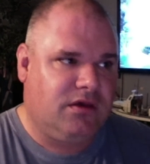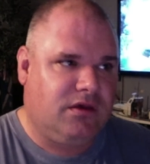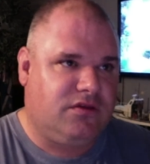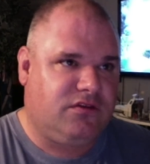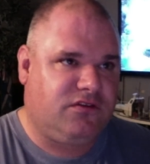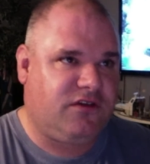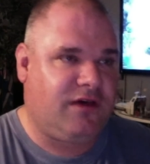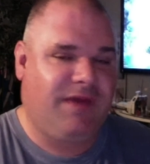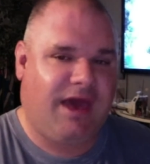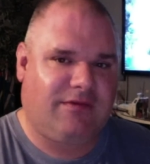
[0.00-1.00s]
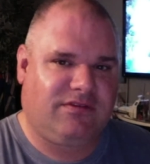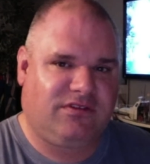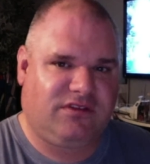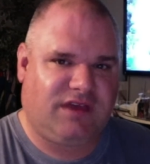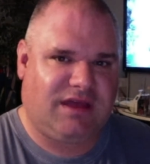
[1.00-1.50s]
Some have
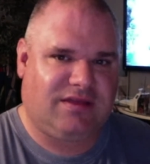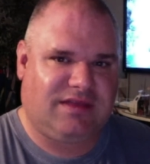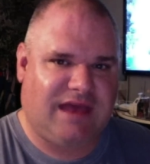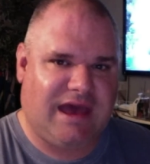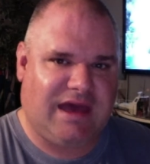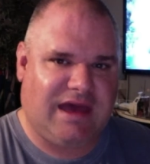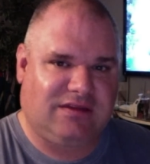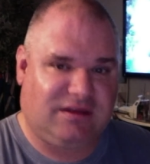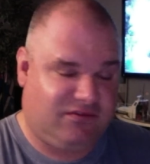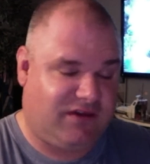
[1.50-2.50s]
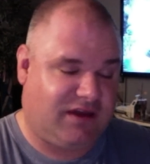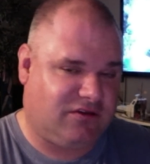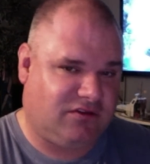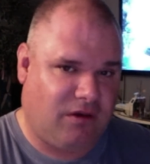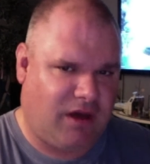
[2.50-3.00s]
said that, in fact,
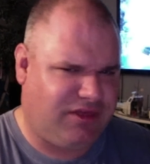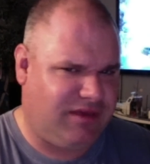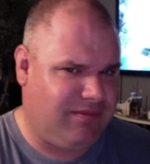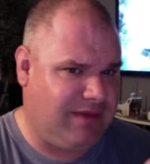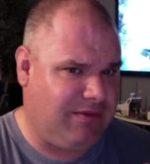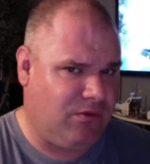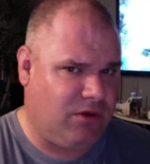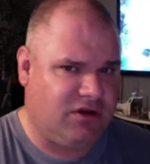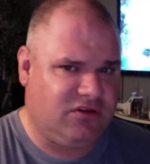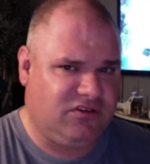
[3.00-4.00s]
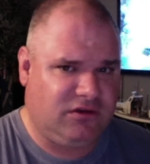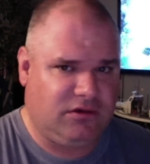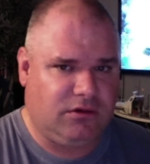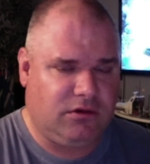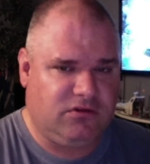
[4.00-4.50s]
there's I think maybe one or
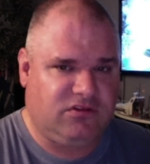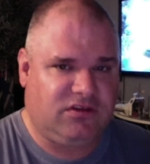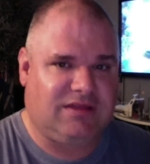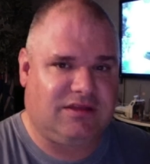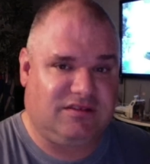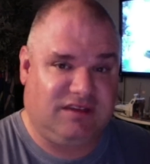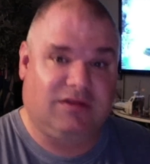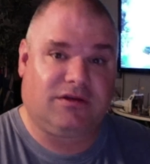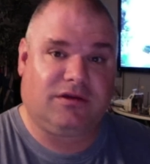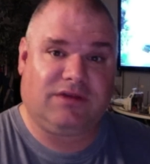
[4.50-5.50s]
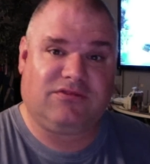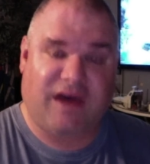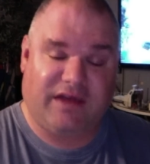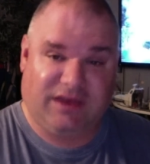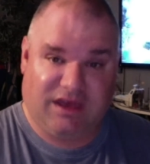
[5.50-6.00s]
two who said the dealer
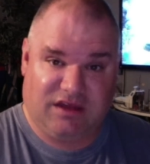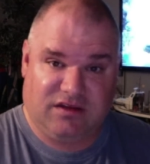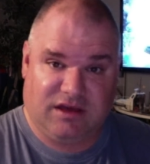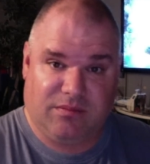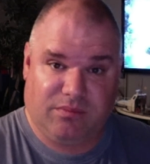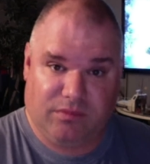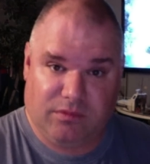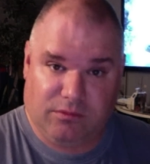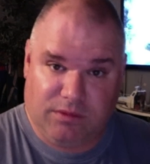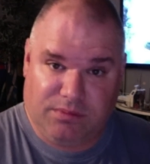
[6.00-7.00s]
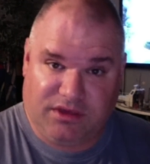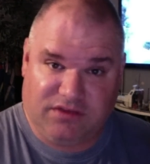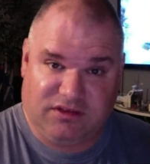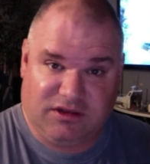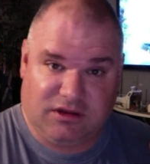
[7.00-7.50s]
finally ended up
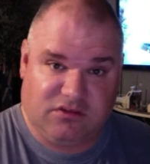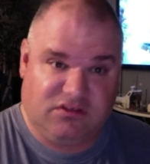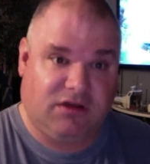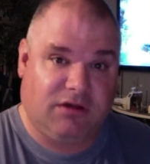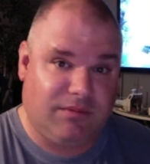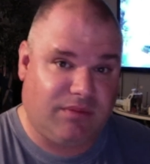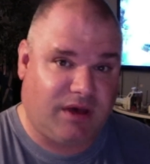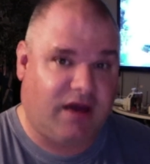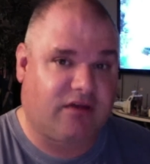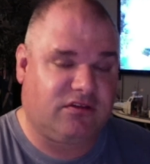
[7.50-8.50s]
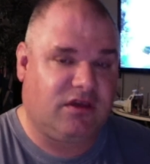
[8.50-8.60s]
replacing their steering box,